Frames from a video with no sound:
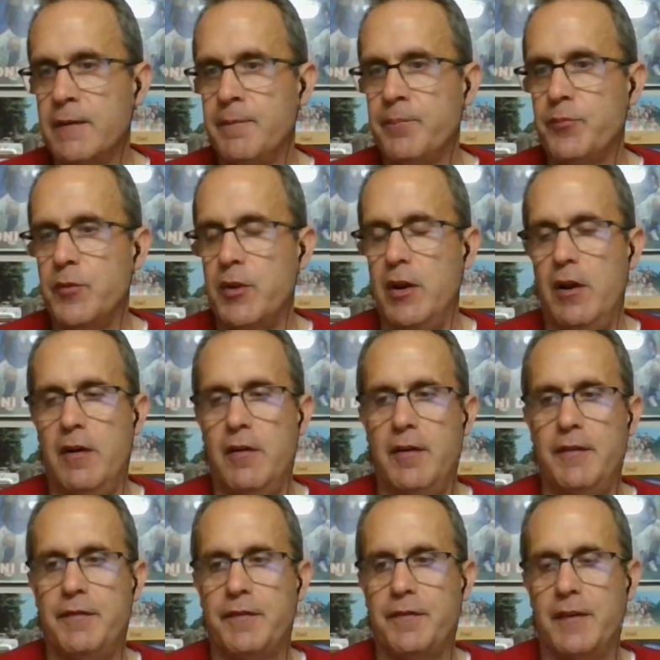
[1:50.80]
Yeah. You
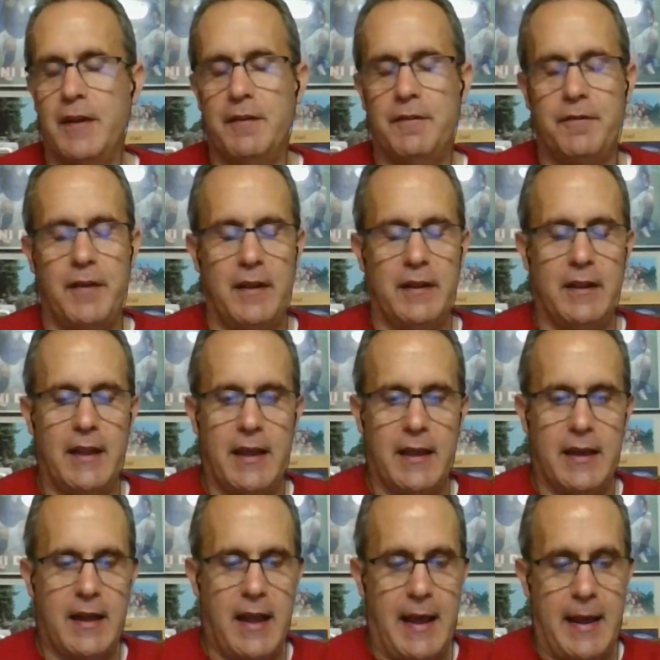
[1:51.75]
know, if if
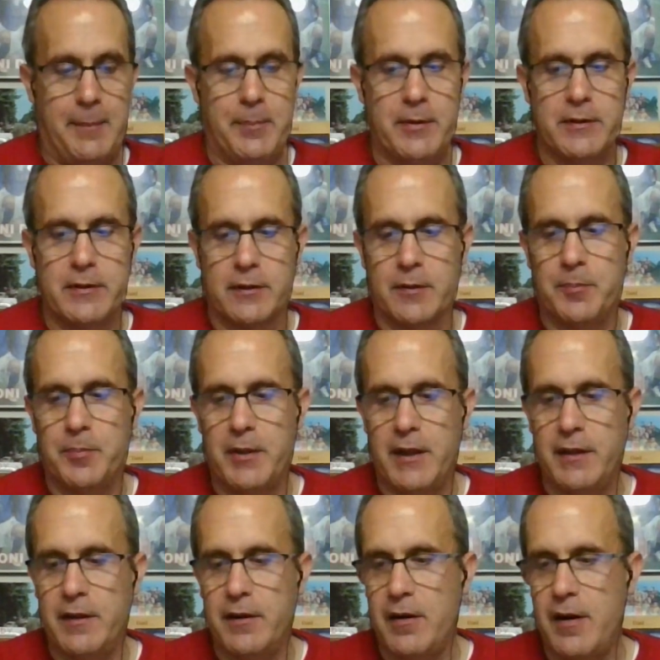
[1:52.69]
Atlanta happens to
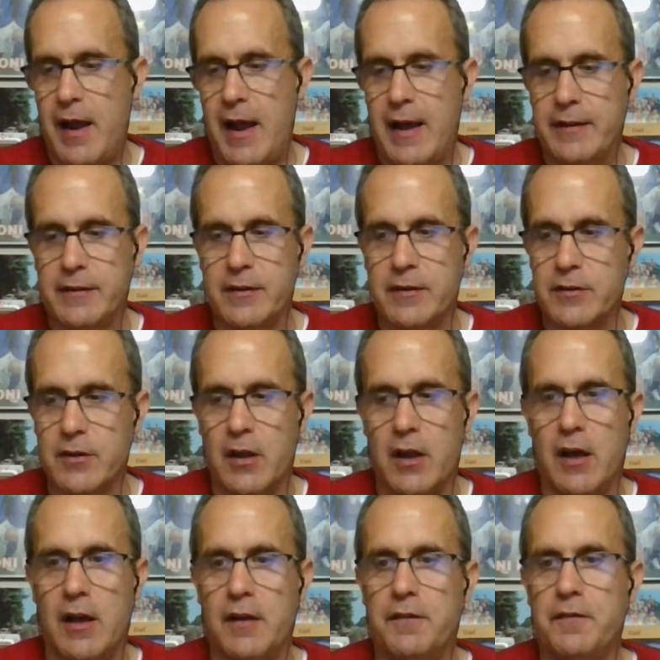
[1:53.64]
play their asses
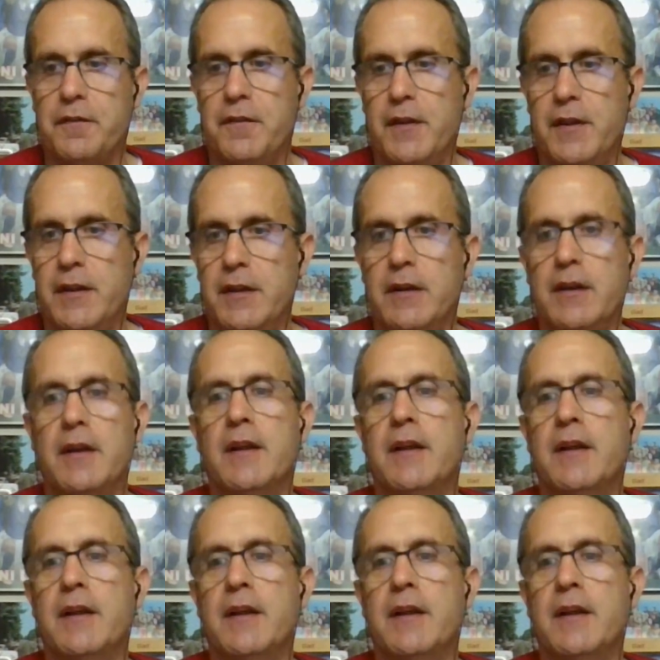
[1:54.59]
off and,